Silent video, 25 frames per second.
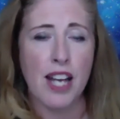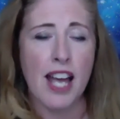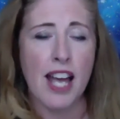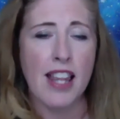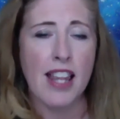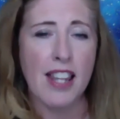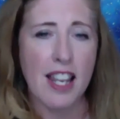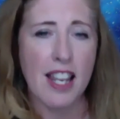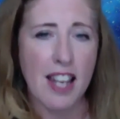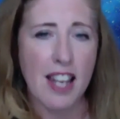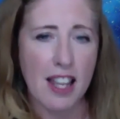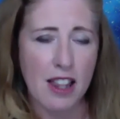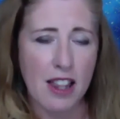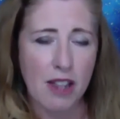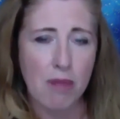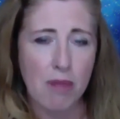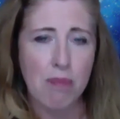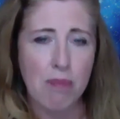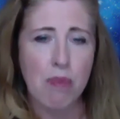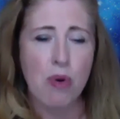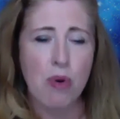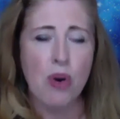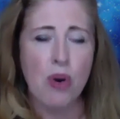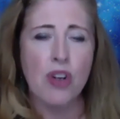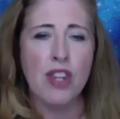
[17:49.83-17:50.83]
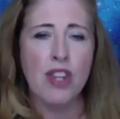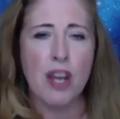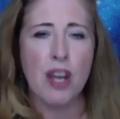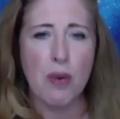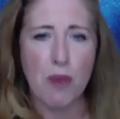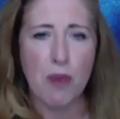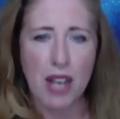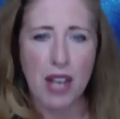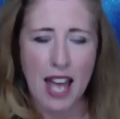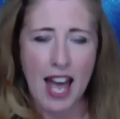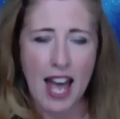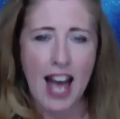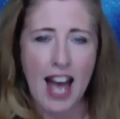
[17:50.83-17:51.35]
And then the more that
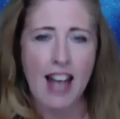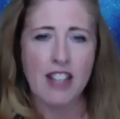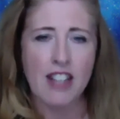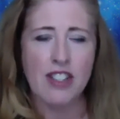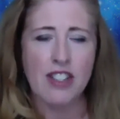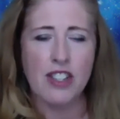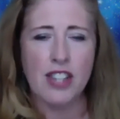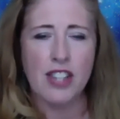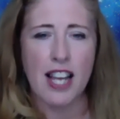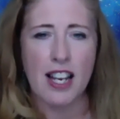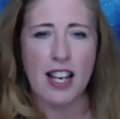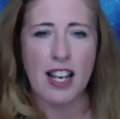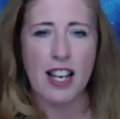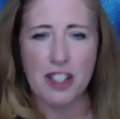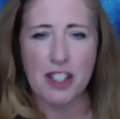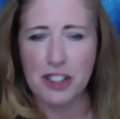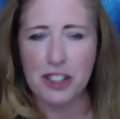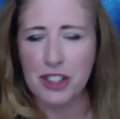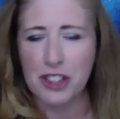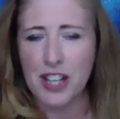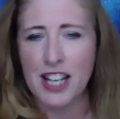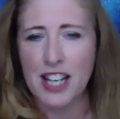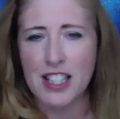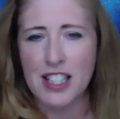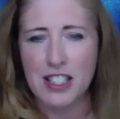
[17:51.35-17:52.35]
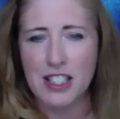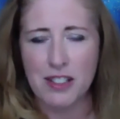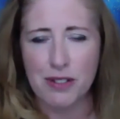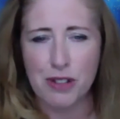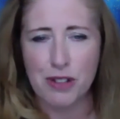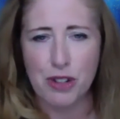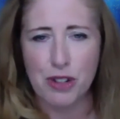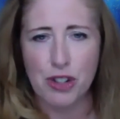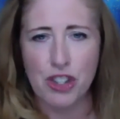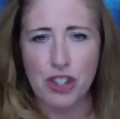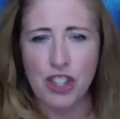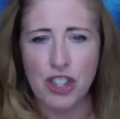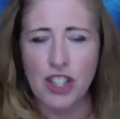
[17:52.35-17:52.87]
we add to that collective
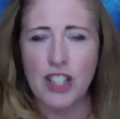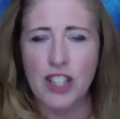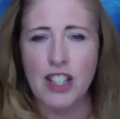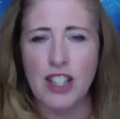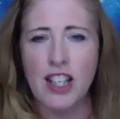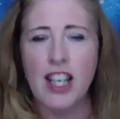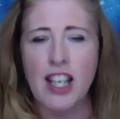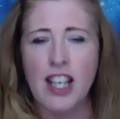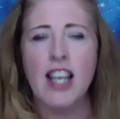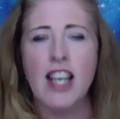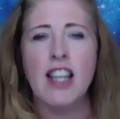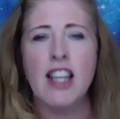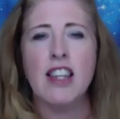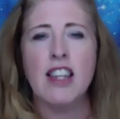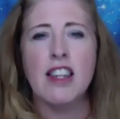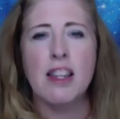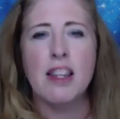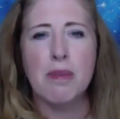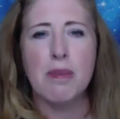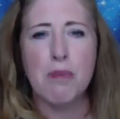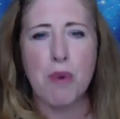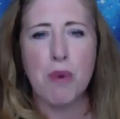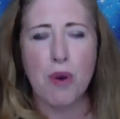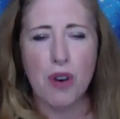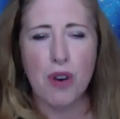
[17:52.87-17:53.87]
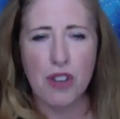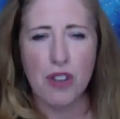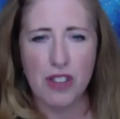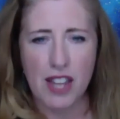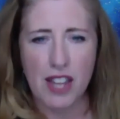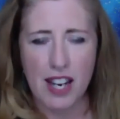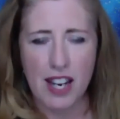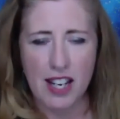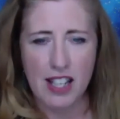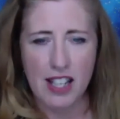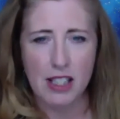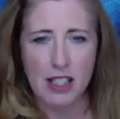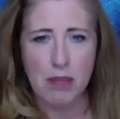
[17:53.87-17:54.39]
good, the more
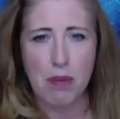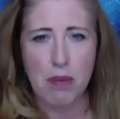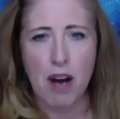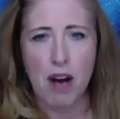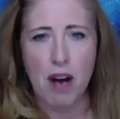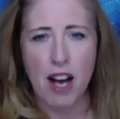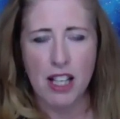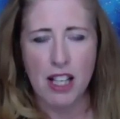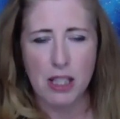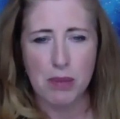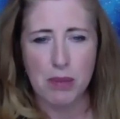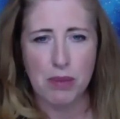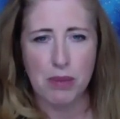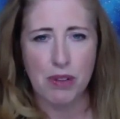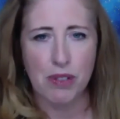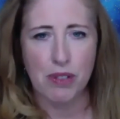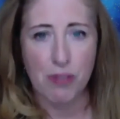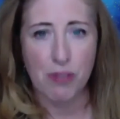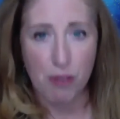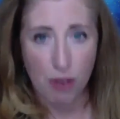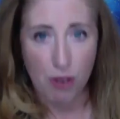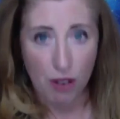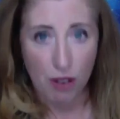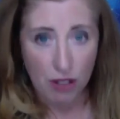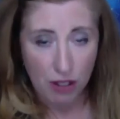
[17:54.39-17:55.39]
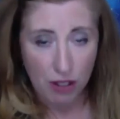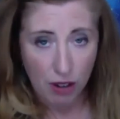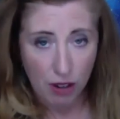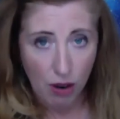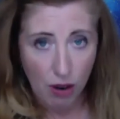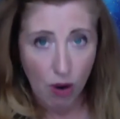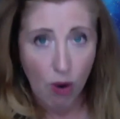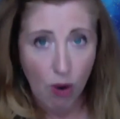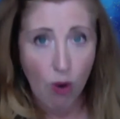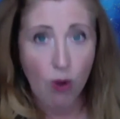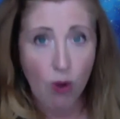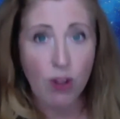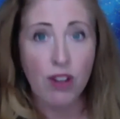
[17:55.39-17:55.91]
that it's possible for the
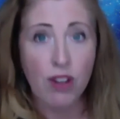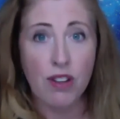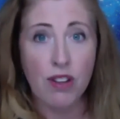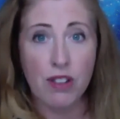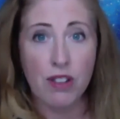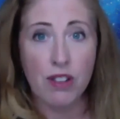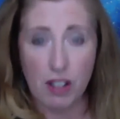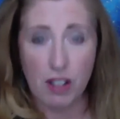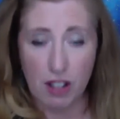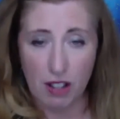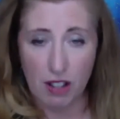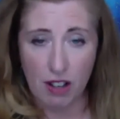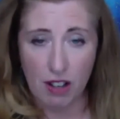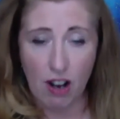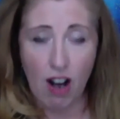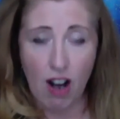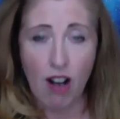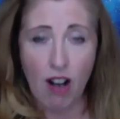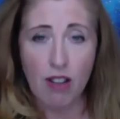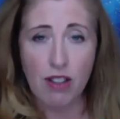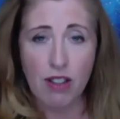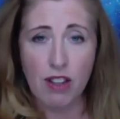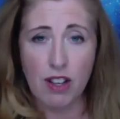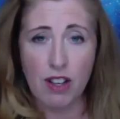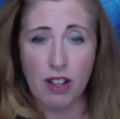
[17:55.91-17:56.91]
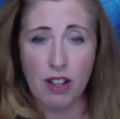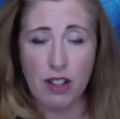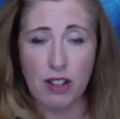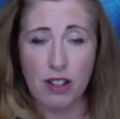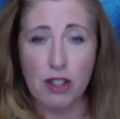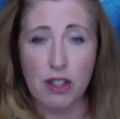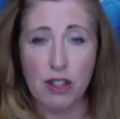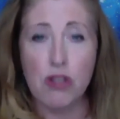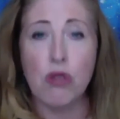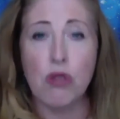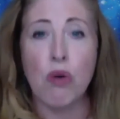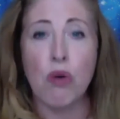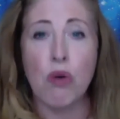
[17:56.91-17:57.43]
whole of the the the
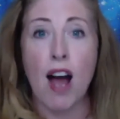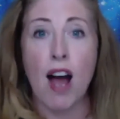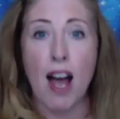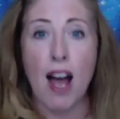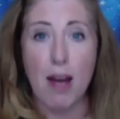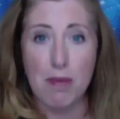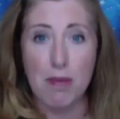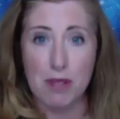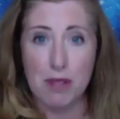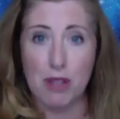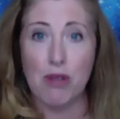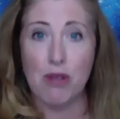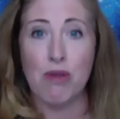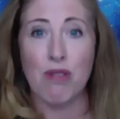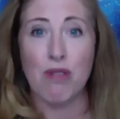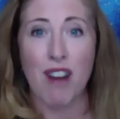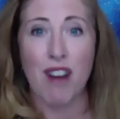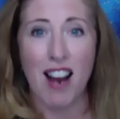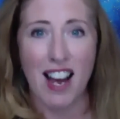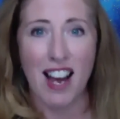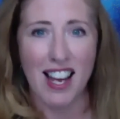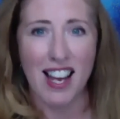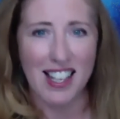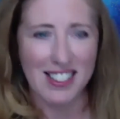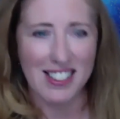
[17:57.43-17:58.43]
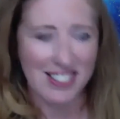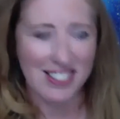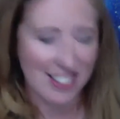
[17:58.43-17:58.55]
tribe to rise.